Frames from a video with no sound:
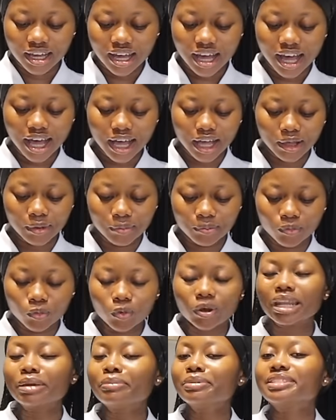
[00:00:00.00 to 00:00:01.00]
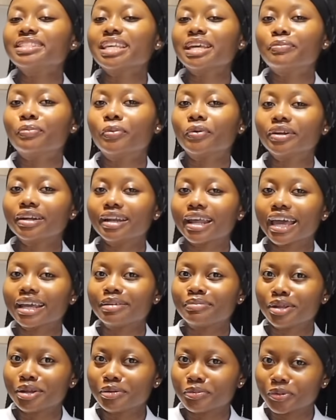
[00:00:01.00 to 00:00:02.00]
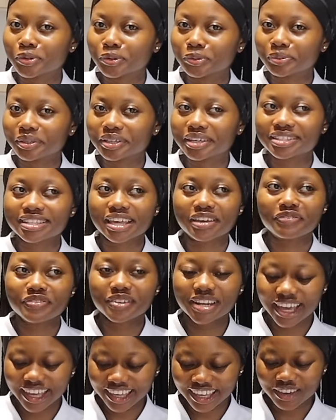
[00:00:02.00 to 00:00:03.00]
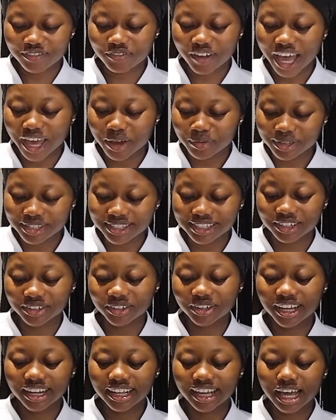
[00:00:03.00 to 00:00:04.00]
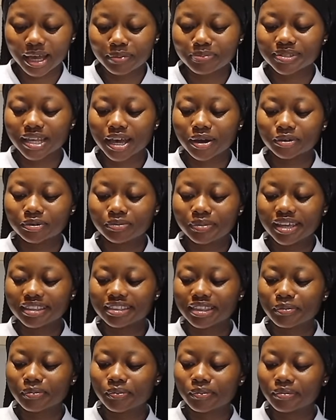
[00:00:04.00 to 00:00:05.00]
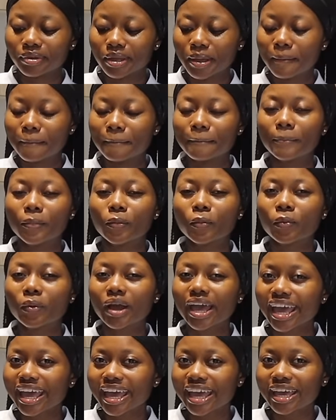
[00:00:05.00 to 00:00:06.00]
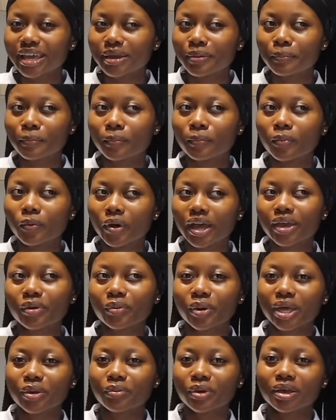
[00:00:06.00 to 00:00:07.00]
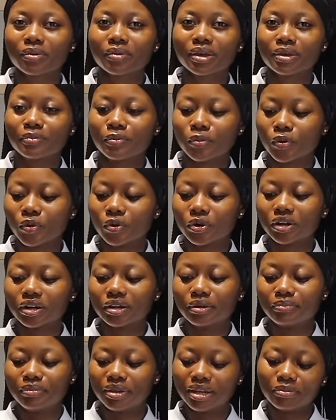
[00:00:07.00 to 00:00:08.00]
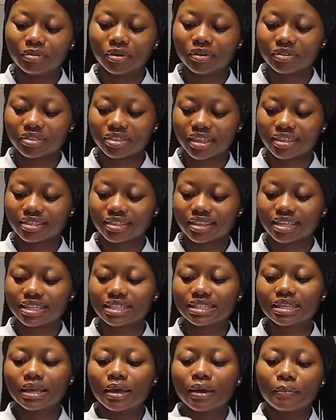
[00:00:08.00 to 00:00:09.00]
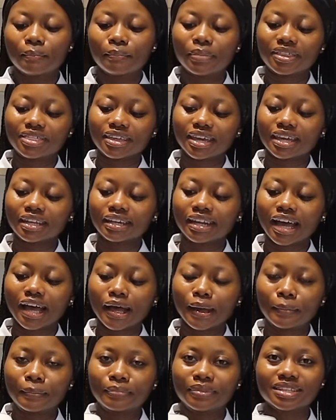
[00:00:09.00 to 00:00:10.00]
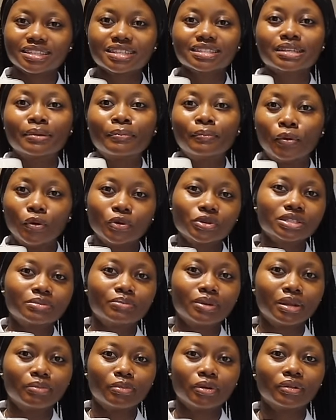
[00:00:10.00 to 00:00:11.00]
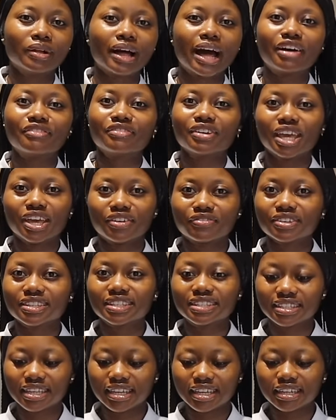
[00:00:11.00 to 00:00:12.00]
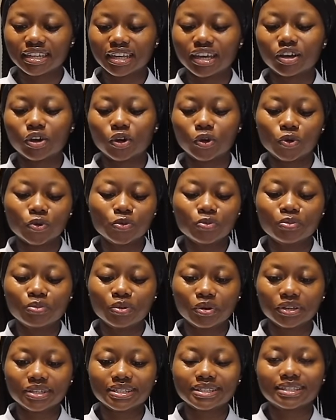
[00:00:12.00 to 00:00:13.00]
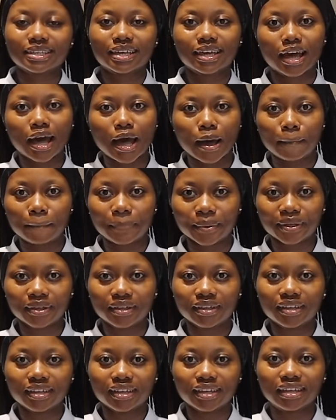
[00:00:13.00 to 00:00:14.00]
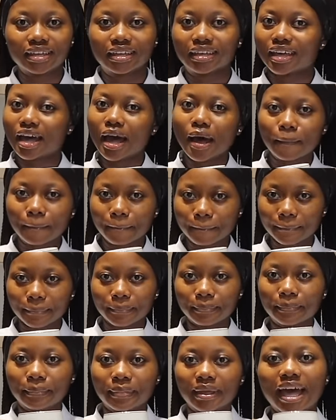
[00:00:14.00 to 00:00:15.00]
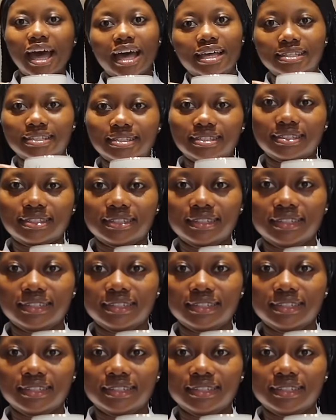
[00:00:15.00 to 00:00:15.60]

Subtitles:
well, let me say borderline minimal, because I feel like if I was to create cups, I would make them way more minimal than this. But then this is the most minimal I've ever seen a Clean Books cup come as.